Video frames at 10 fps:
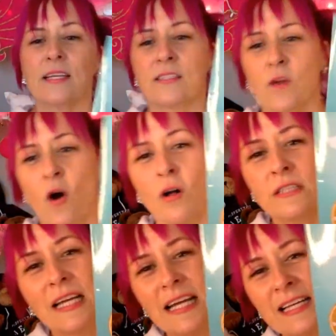This
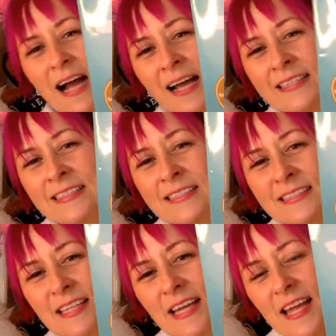is called
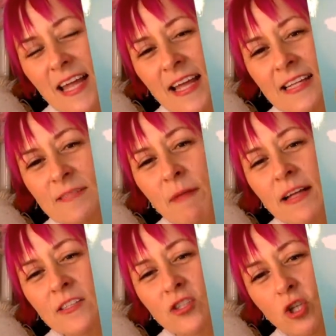Kindness
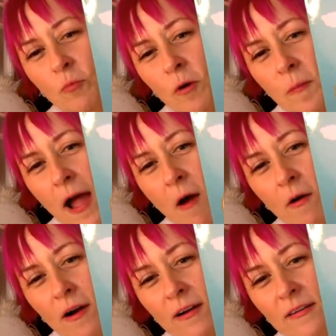is My
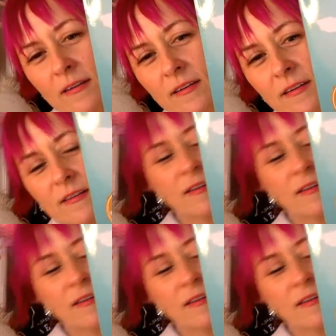Superpower.